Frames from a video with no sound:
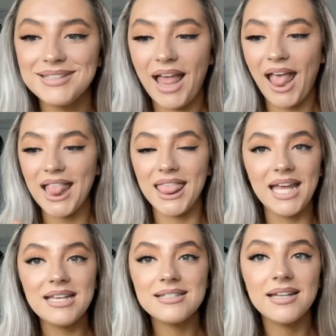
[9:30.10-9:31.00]

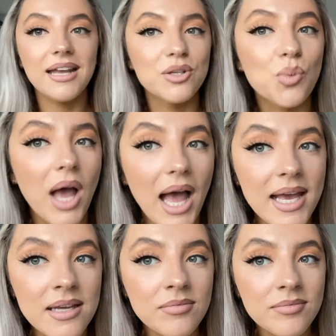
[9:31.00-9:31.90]
This is
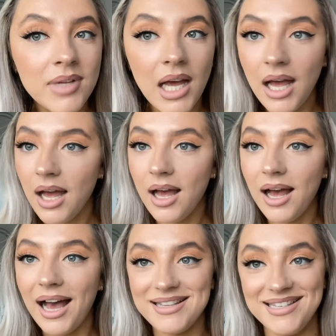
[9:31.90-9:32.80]
why
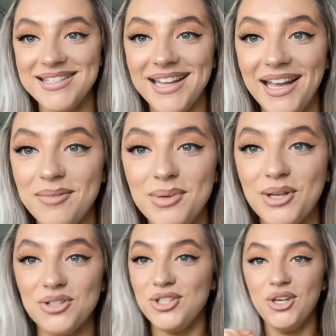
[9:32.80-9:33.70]
I didn't say anything,
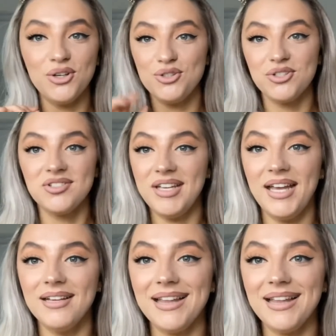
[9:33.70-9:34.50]
because you could just see it.